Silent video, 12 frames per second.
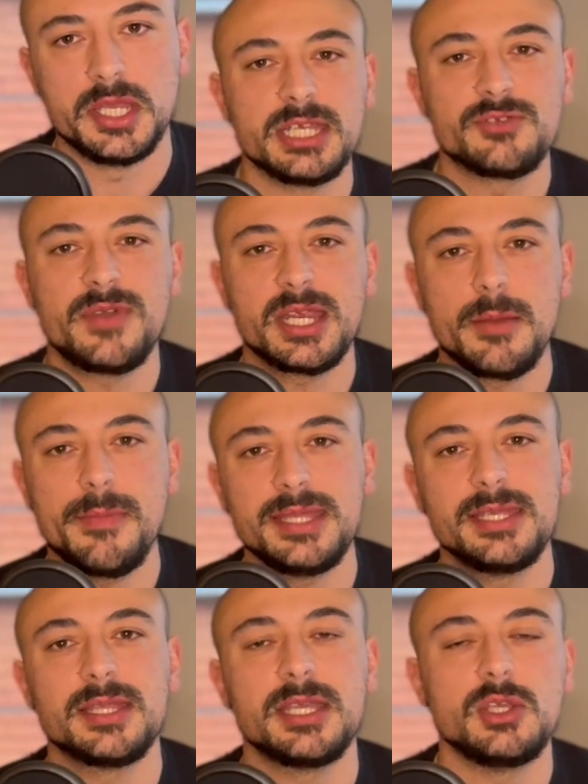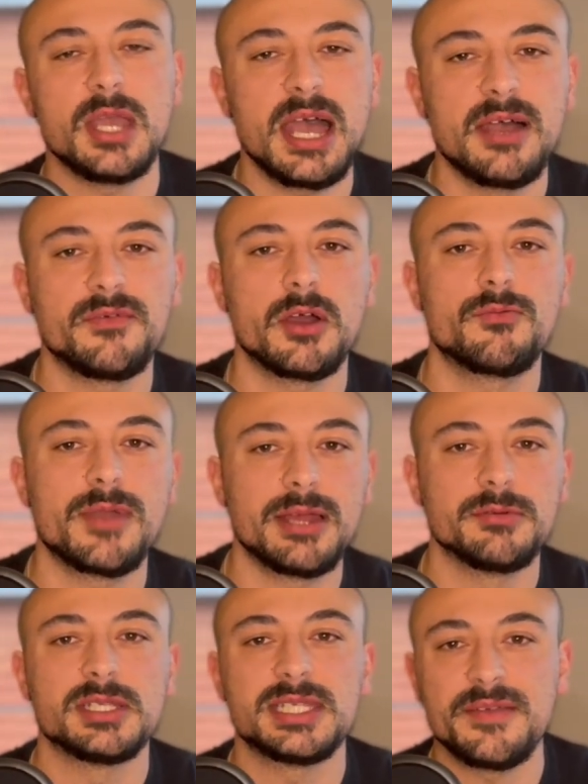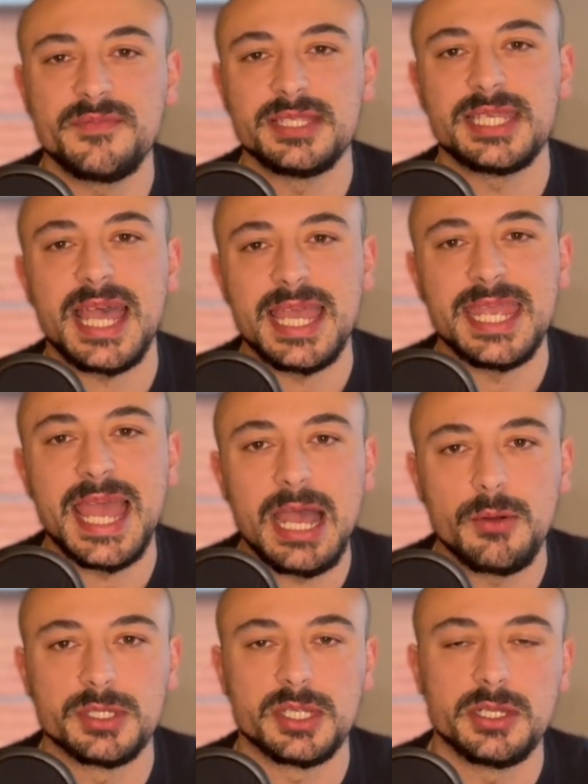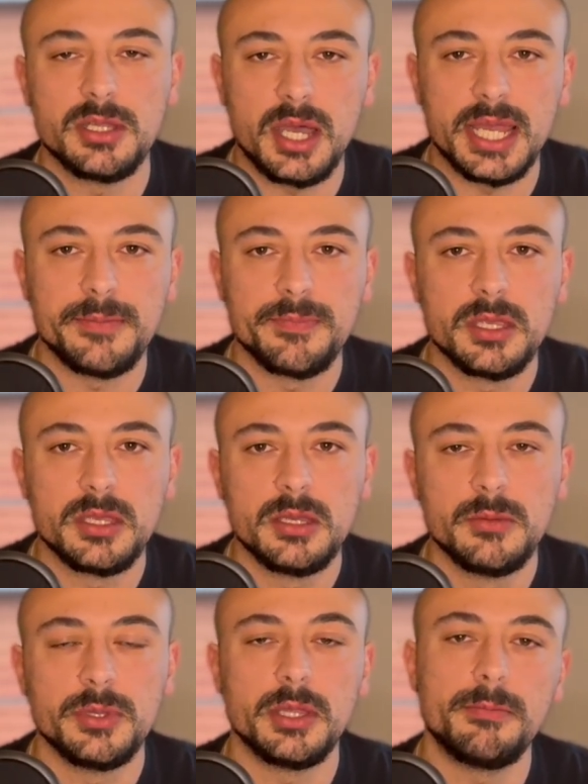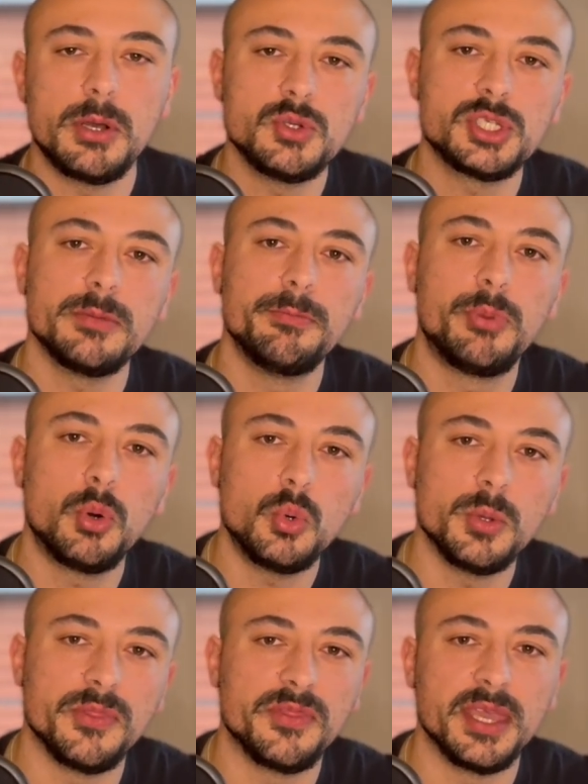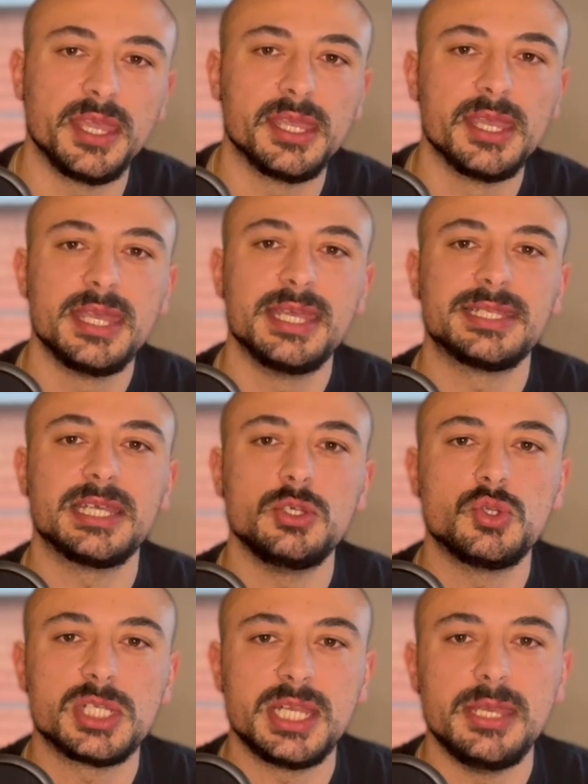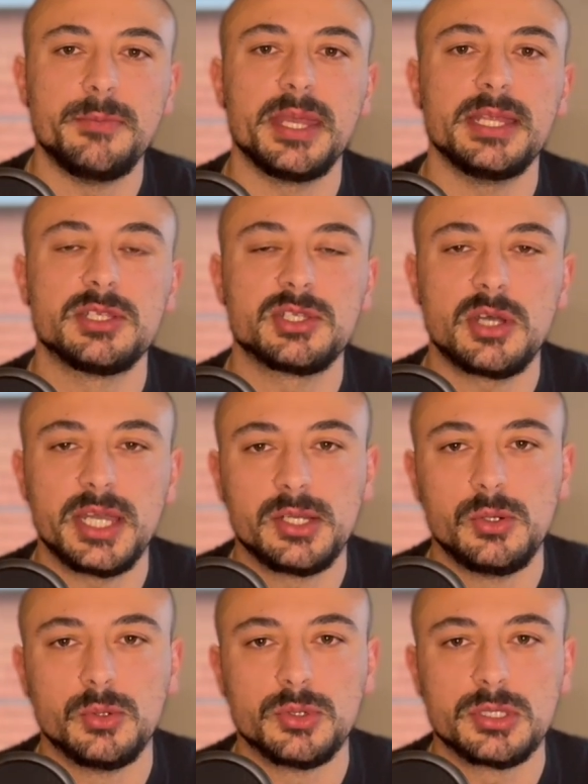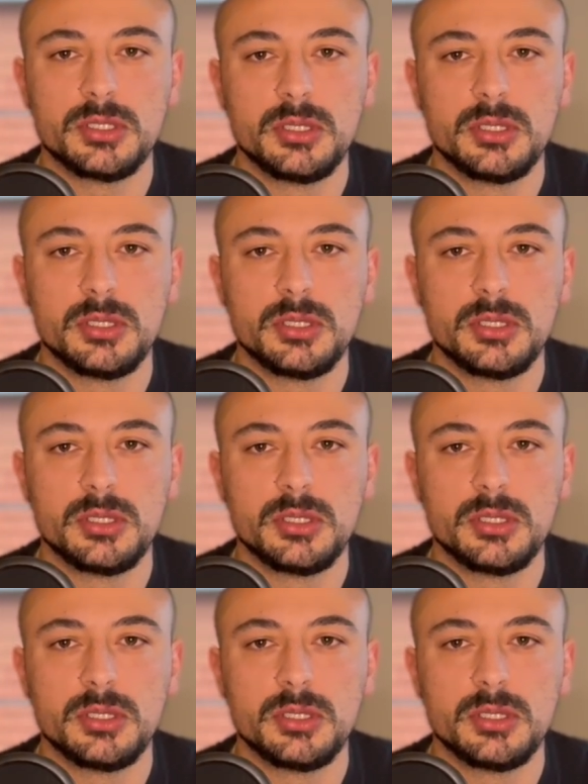It's recommended that you have around 7 to 8 hours a night, but the most important thing is that you sleep in cycles.